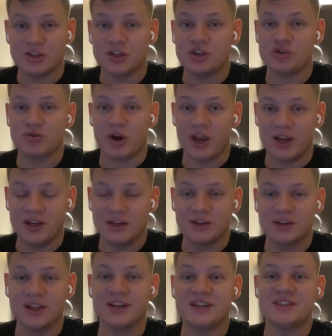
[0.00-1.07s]
They train
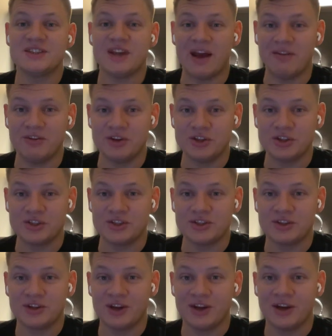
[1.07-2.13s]
like savages,
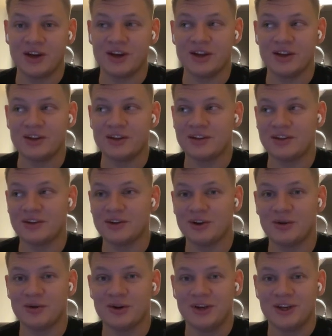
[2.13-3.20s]
and you
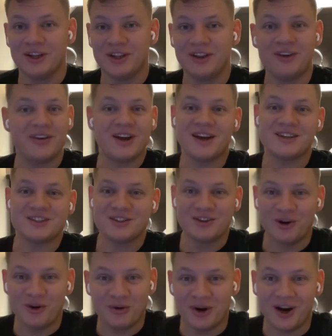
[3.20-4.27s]
know Larry has
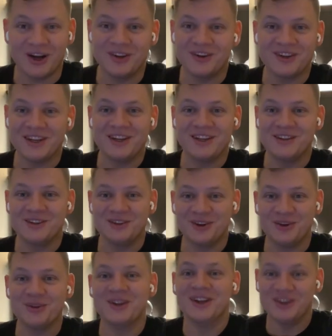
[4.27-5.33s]
no other thing to
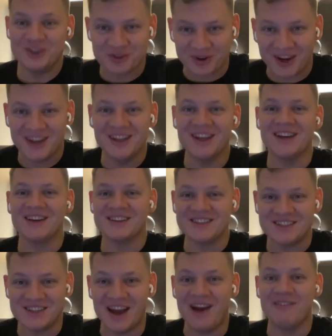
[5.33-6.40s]
do than train like a
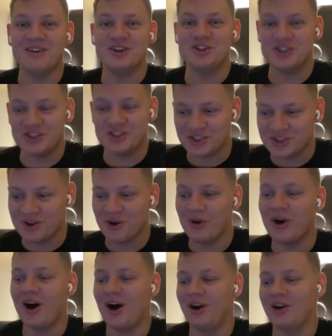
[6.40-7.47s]
savage and just go
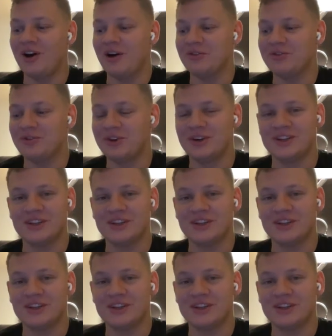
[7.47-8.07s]
hard after it.